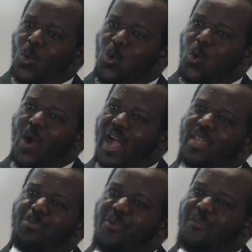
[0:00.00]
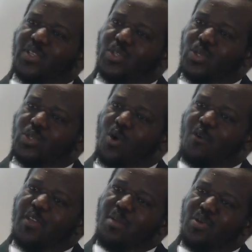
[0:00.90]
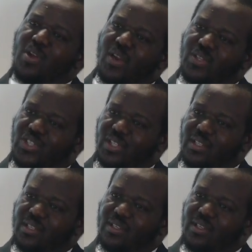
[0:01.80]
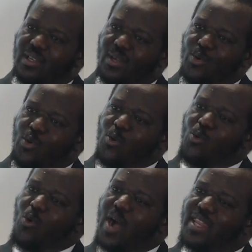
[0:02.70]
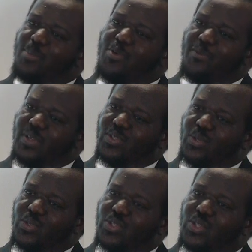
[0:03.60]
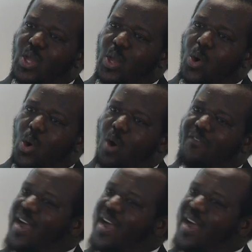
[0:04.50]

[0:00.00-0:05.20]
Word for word: who are the professors of immunology or who are the professors of